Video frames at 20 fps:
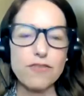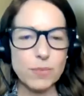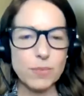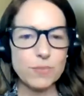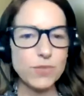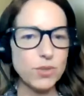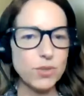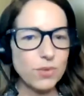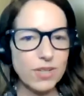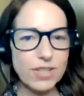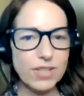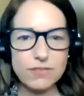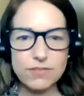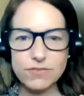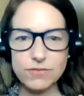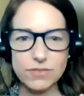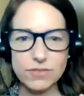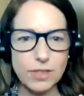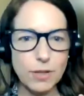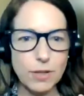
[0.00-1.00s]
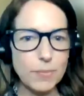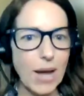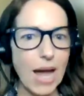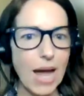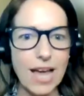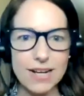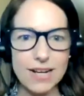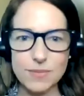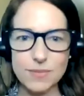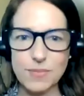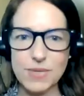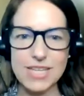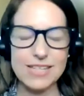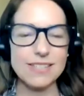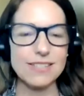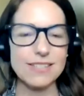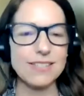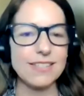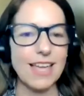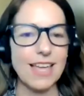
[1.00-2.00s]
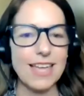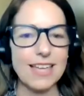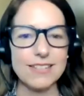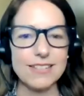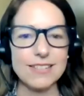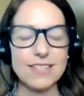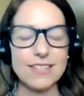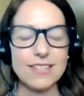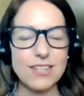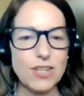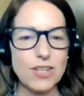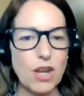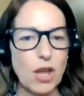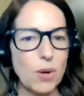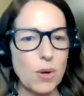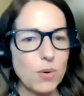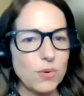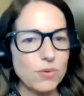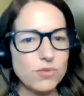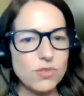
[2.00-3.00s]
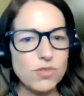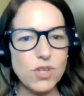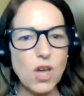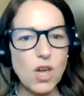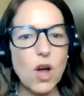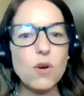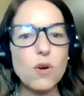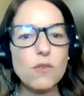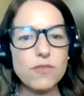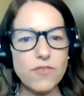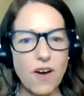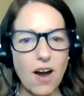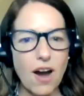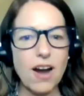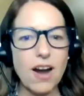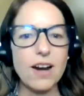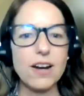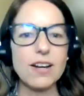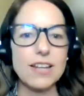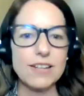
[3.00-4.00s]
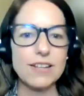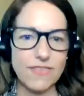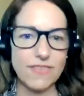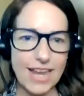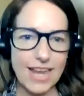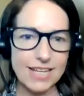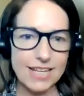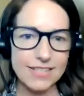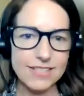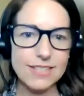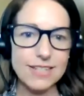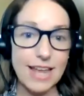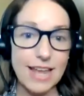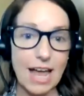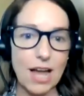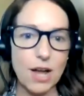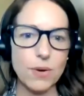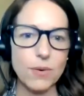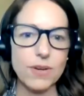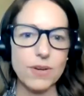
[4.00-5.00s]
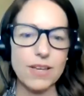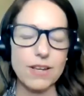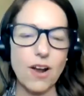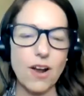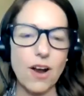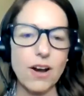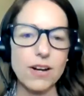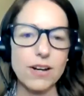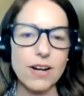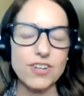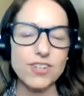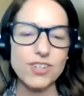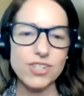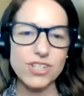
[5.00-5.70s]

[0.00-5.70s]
from doing lobotomies and, you know, so far advanced now in our